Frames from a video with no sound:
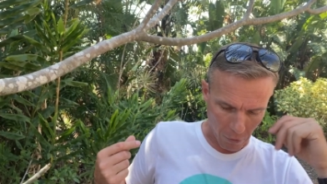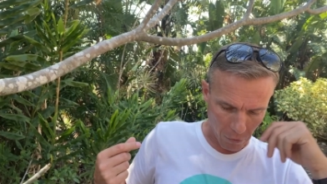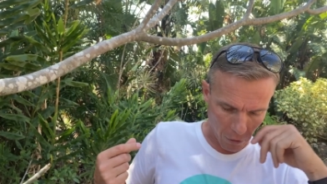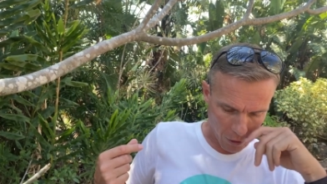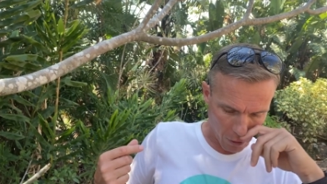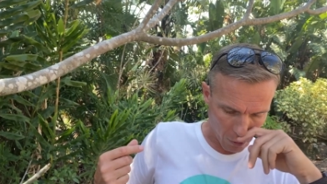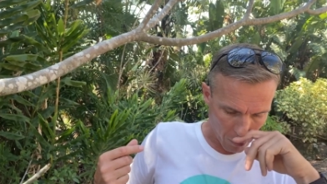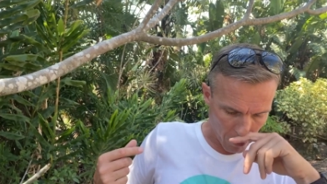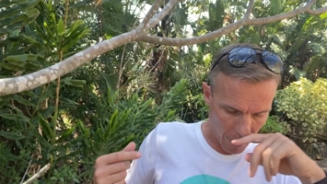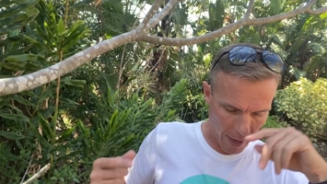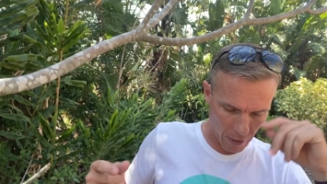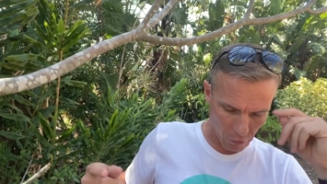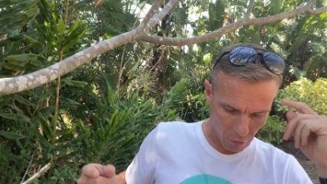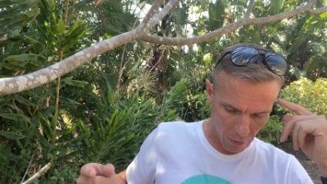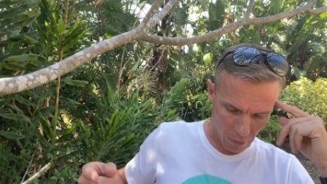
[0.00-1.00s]
most secure
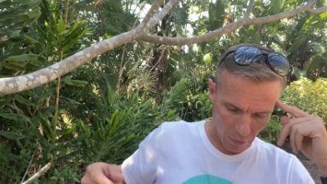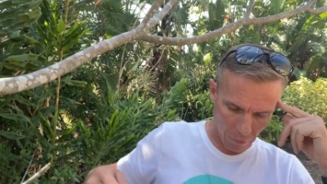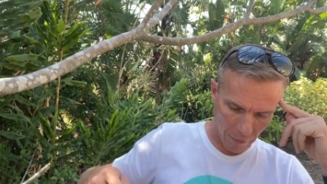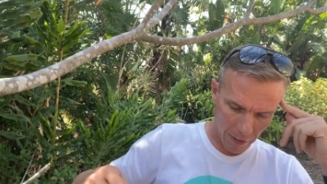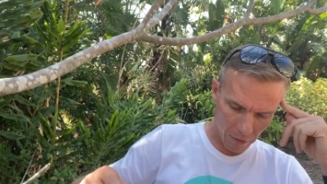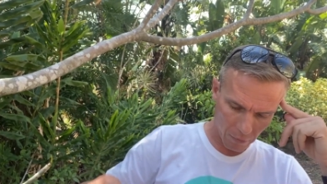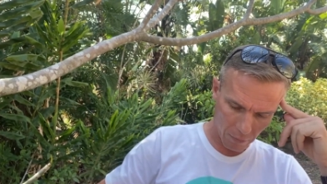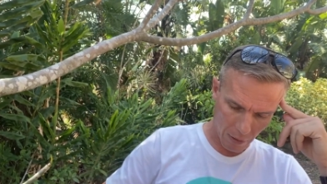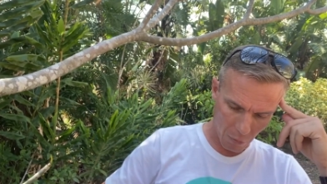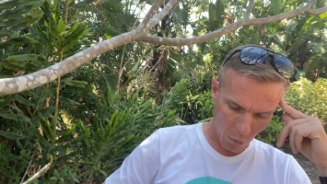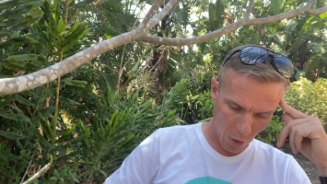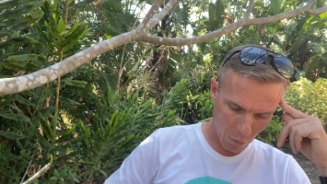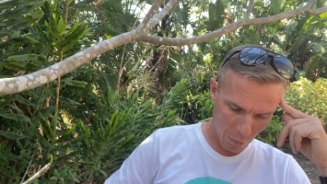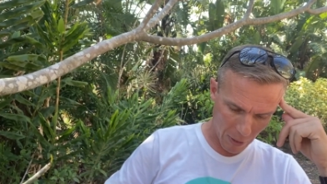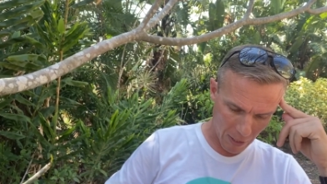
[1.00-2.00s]
browser. And effectively,
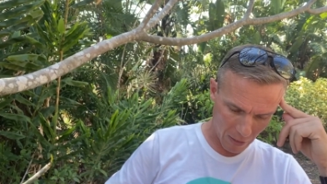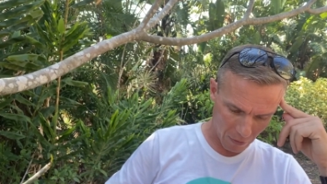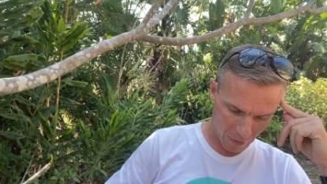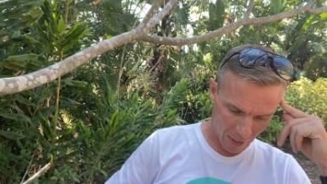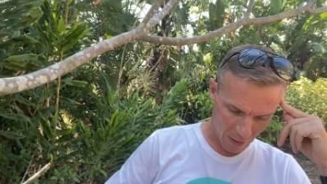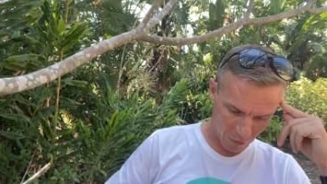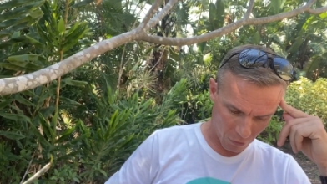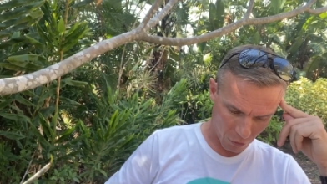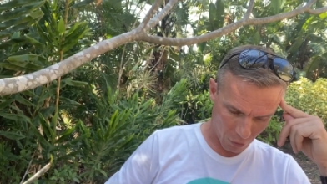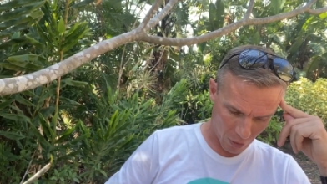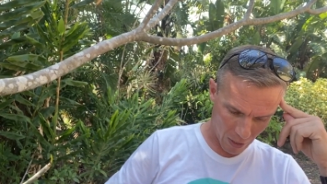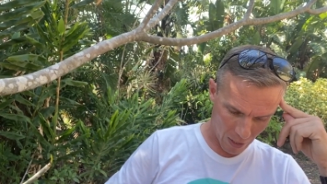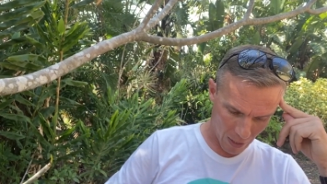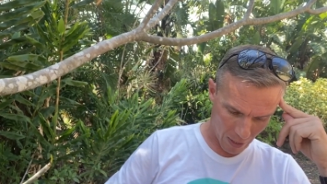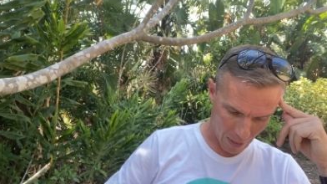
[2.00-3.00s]
what we get down to
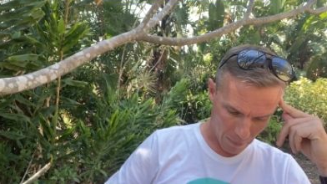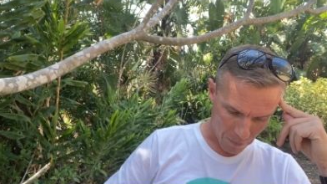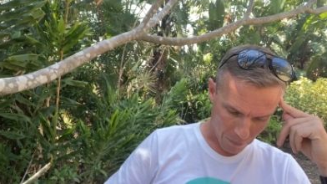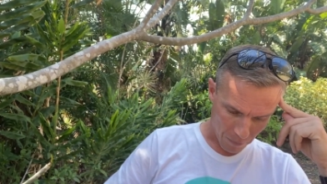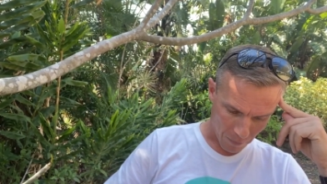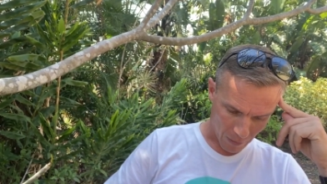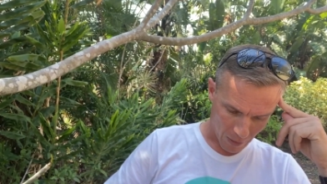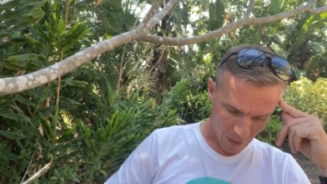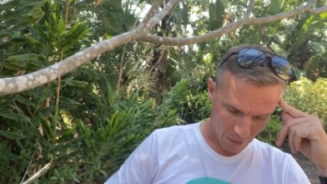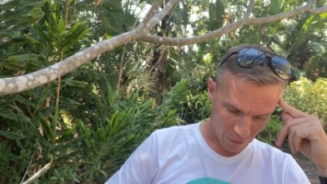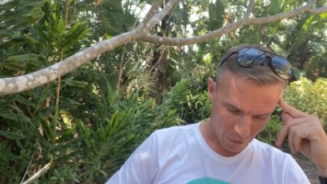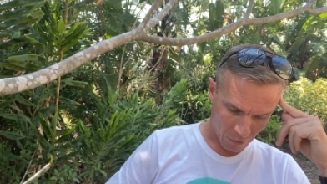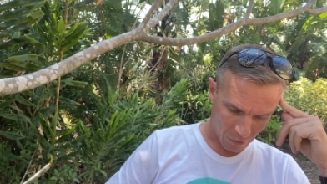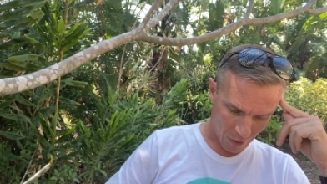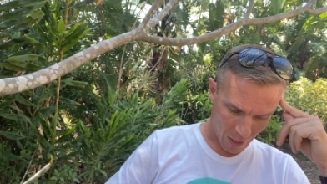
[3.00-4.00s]
here is
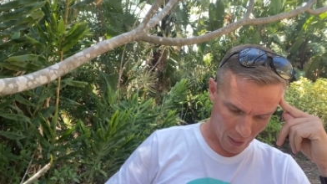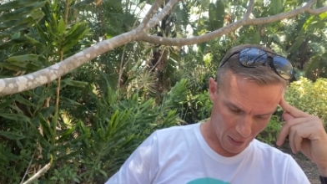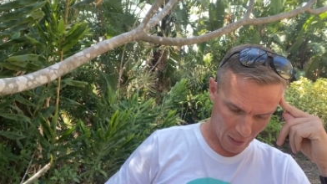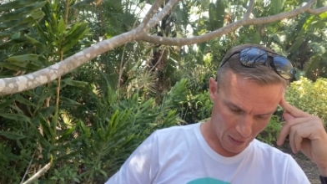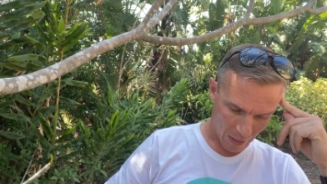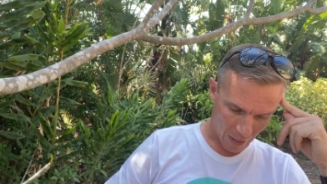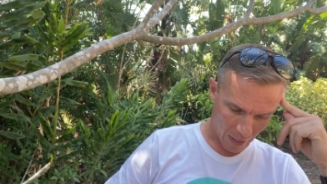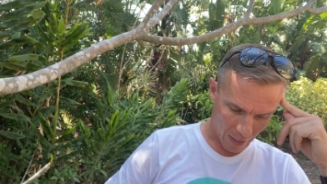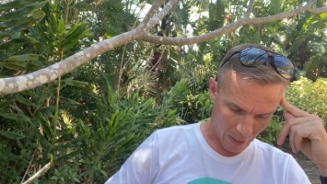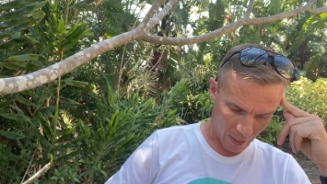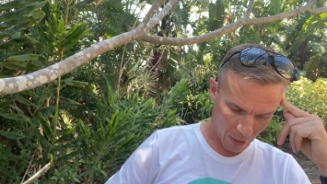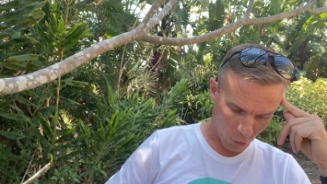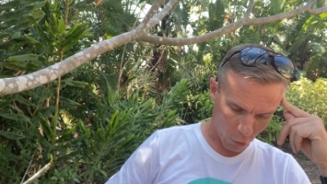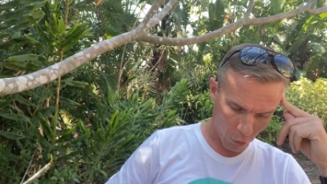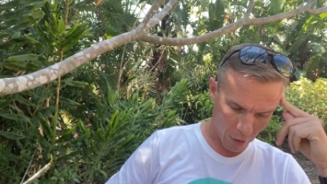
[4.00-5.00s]
he's saying,
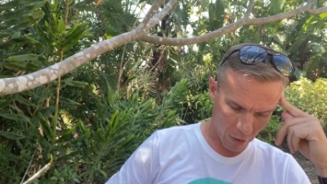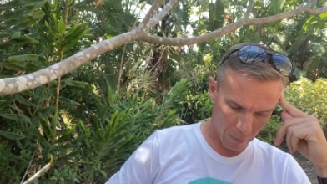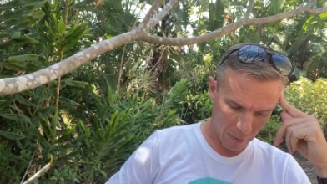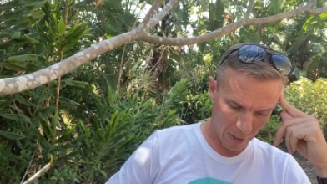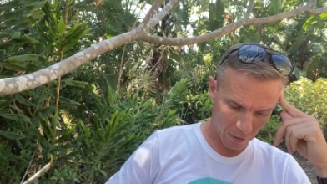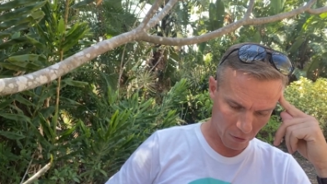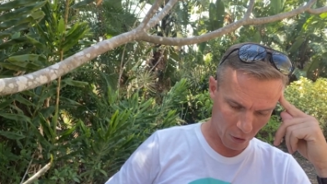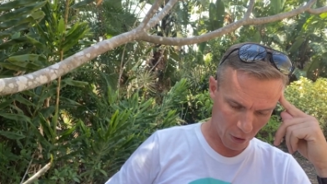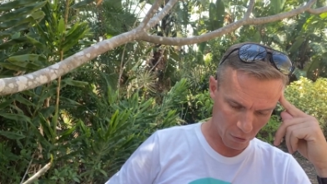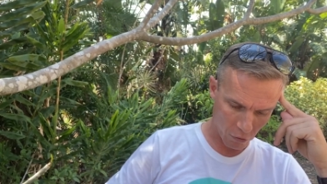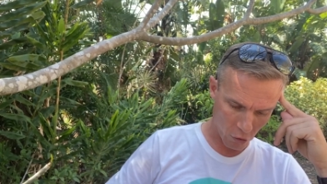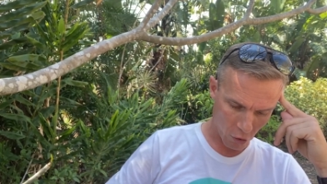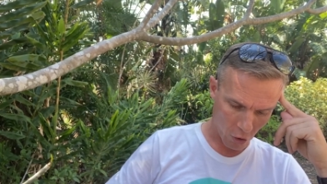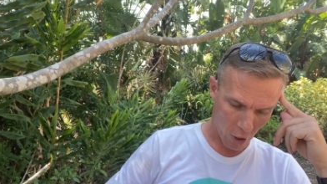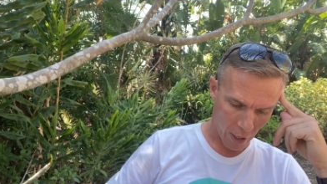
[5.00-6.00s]
uh, according to
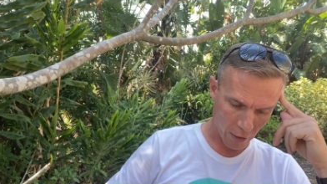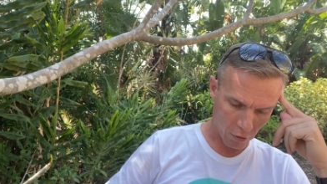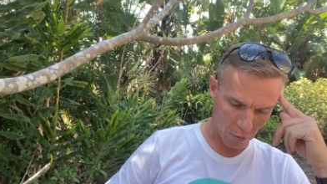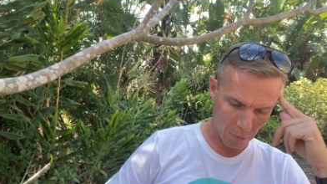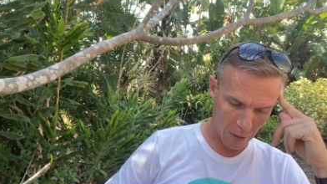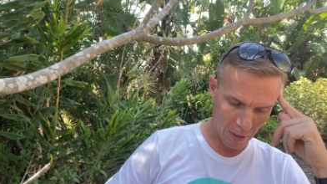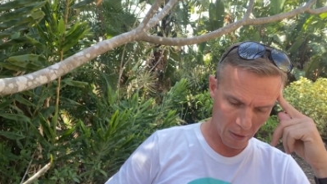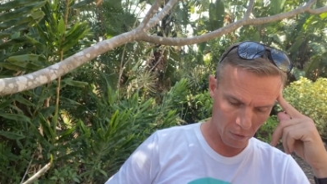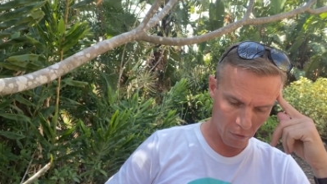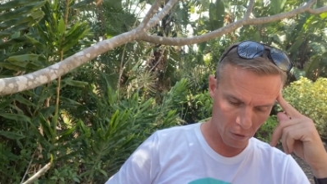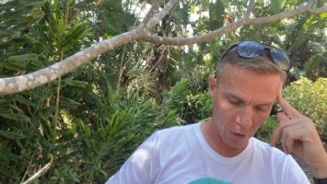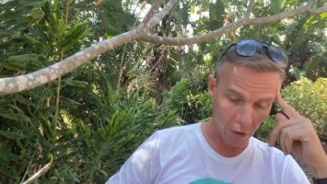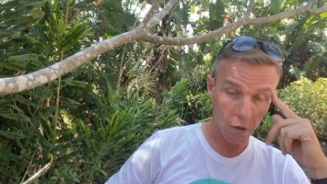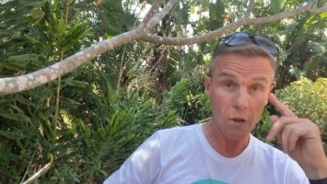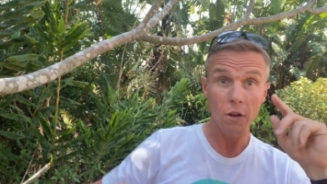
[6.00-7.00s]
BSI's new guide, to be
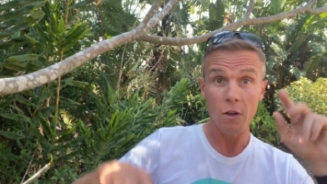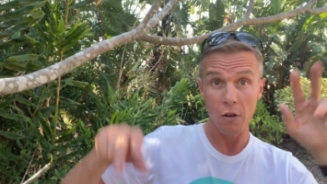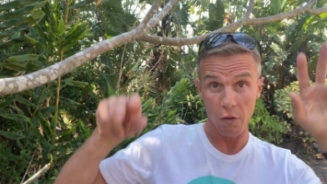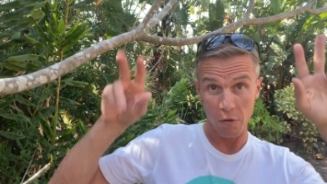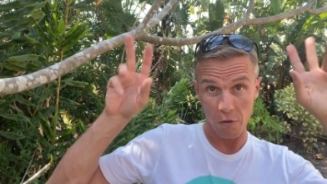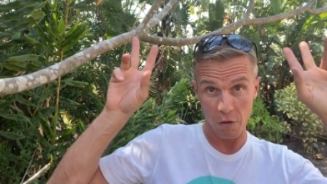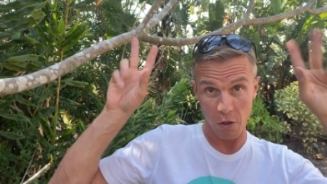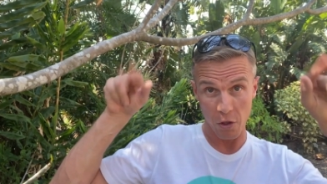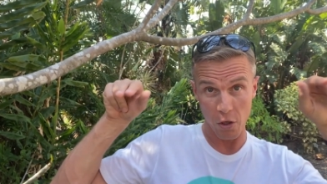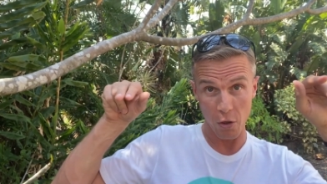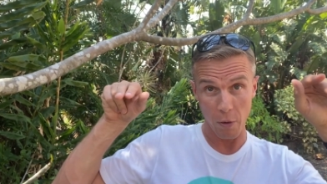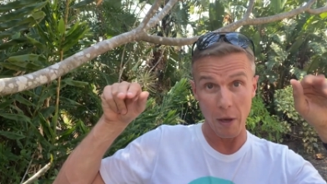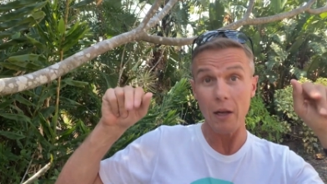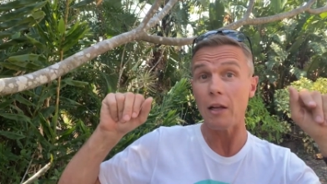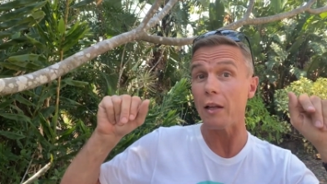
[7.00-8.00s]
considered
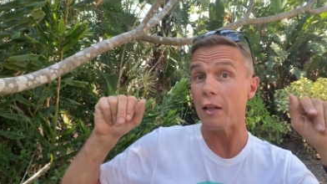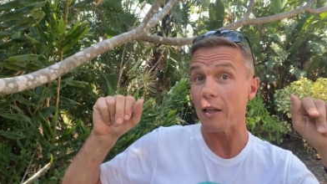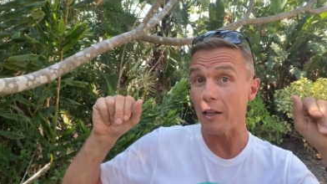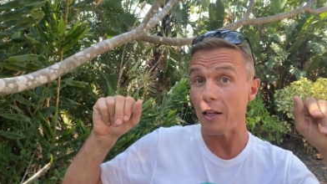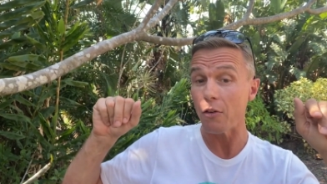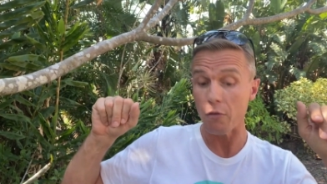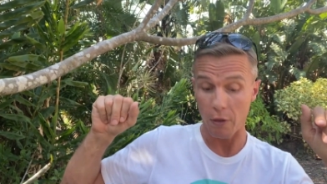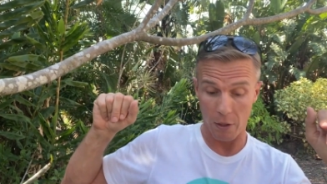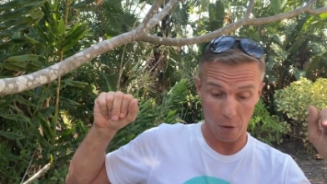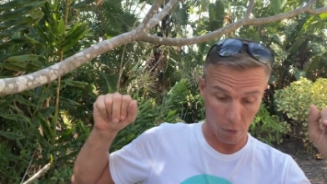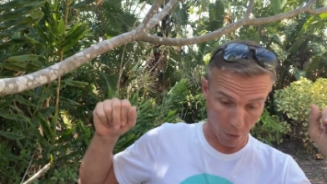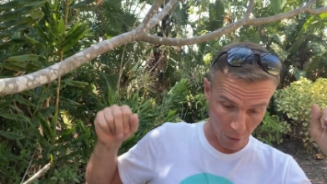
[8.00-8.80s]
secure, literally in